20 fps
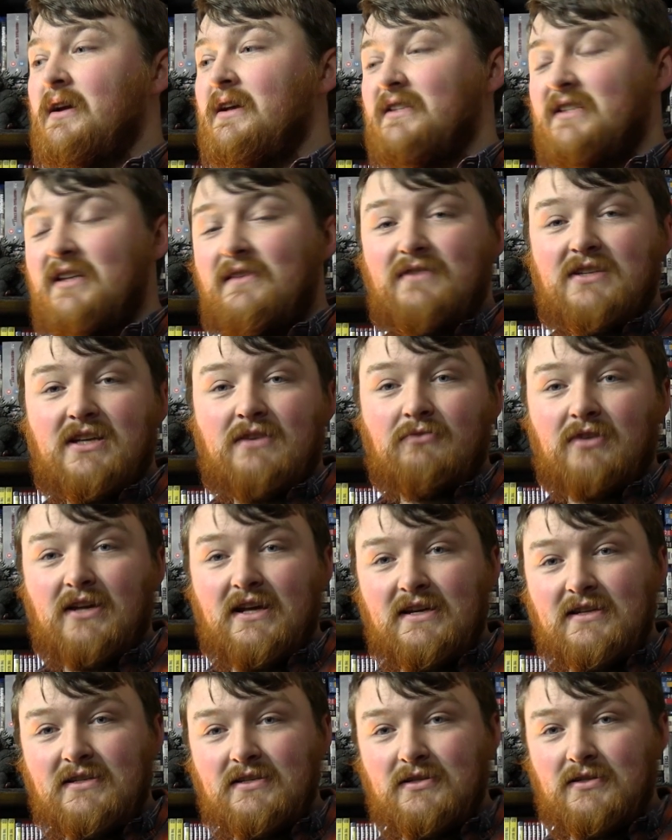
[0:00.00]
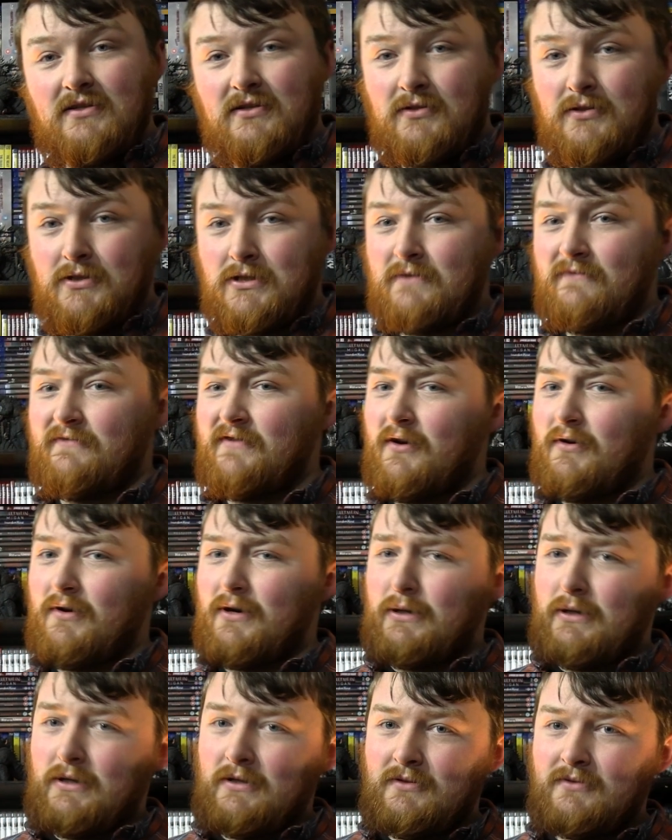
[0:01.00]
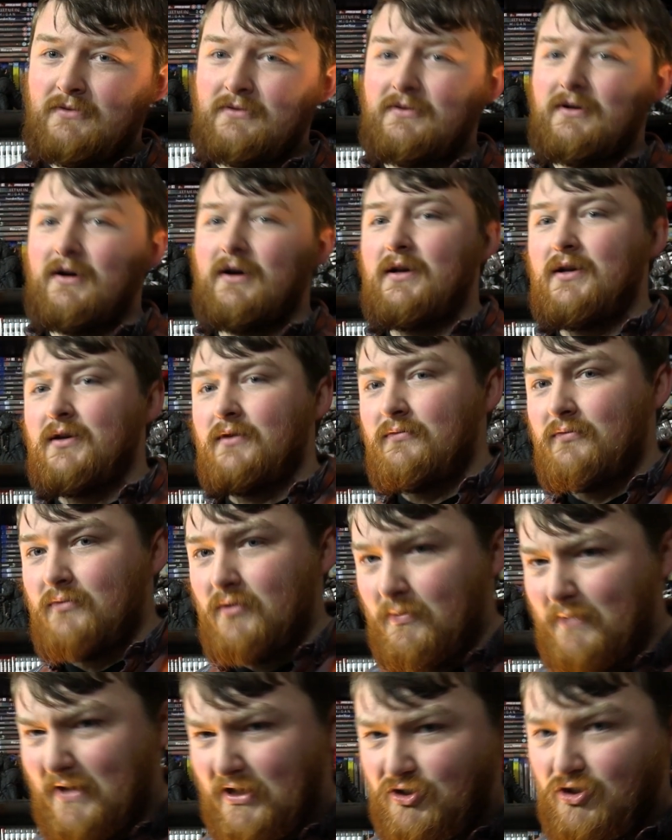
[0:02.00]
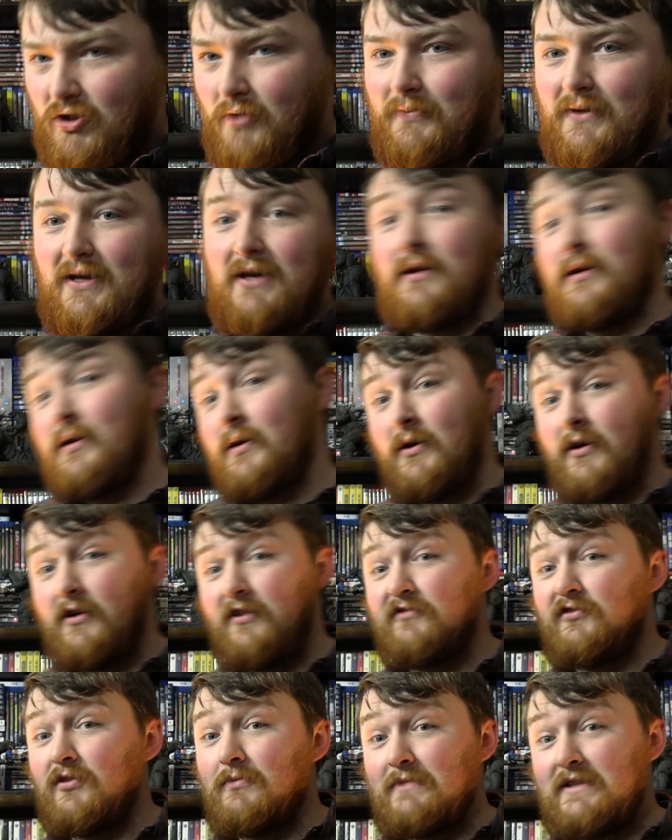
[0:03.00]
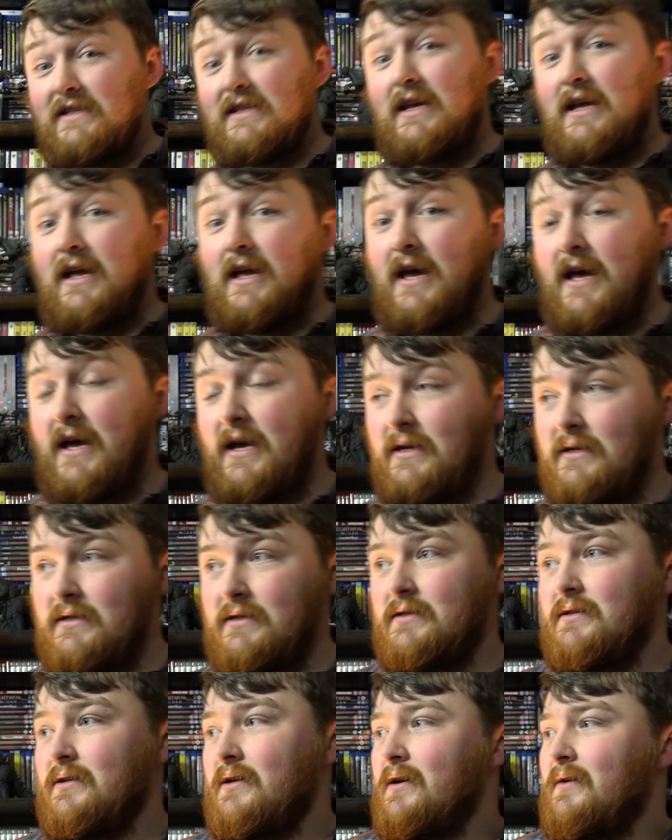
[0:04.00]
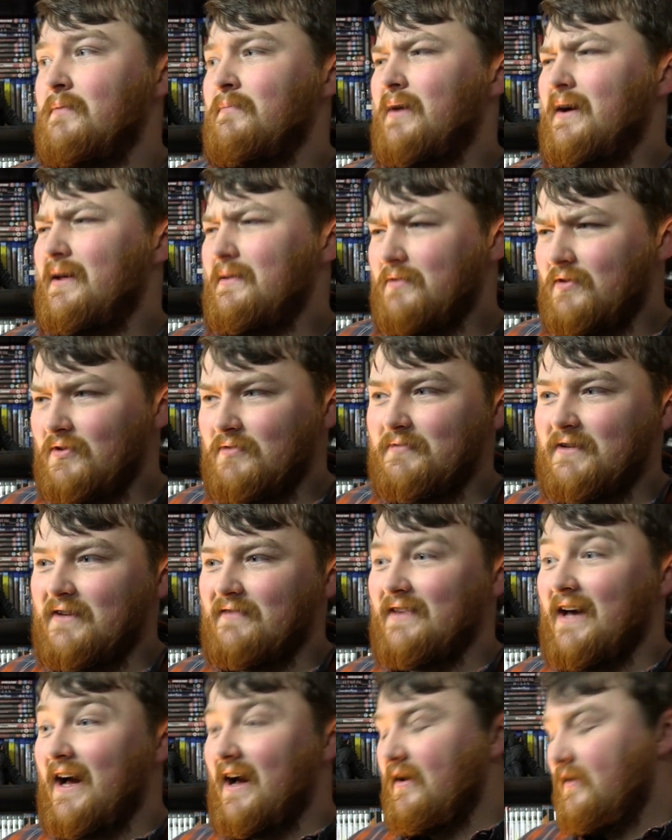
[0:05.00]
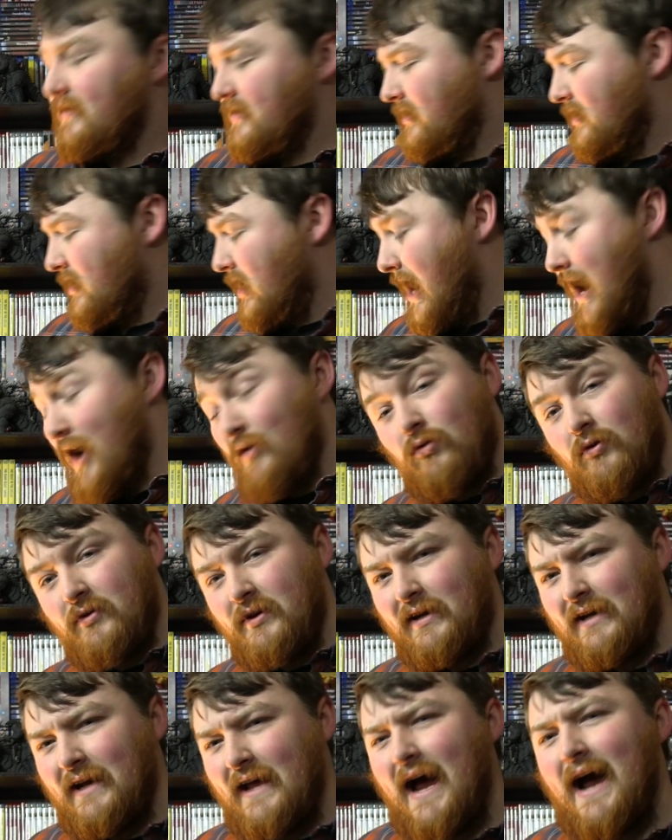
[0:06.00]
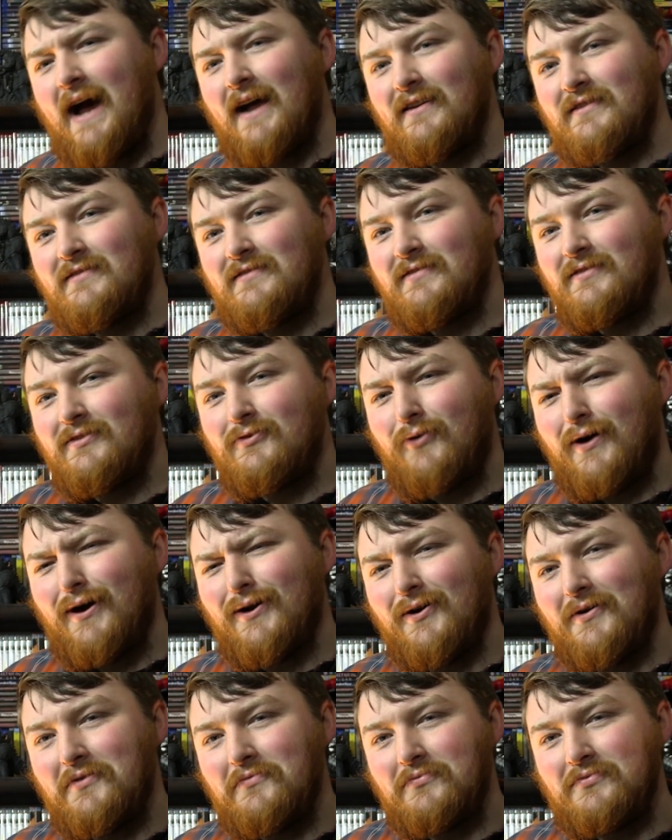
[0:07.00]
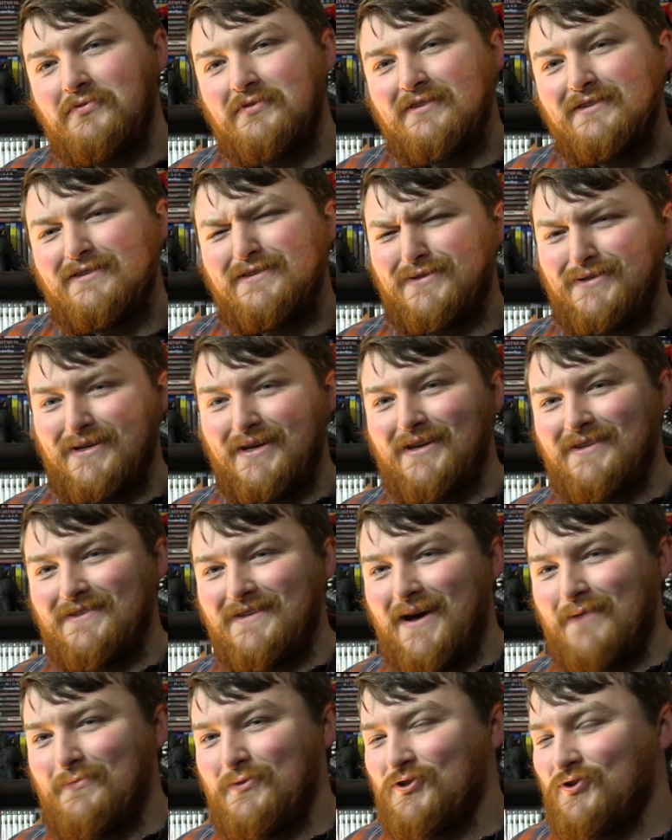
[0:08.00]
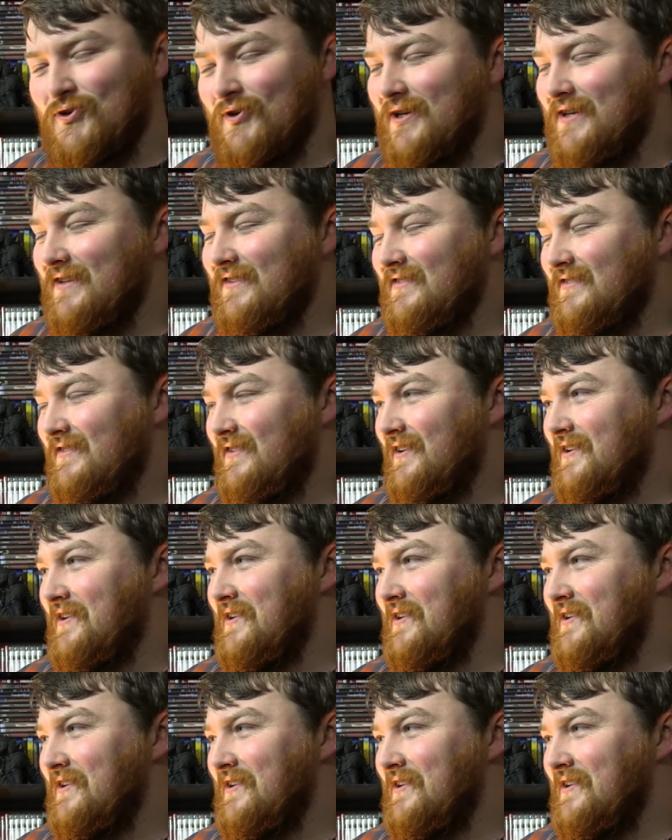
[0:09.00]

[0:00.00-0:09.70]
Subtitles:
DVD release, very kind of a bit choppy from CEX. I do believe that ironically had quite a lot of sticker damage on it.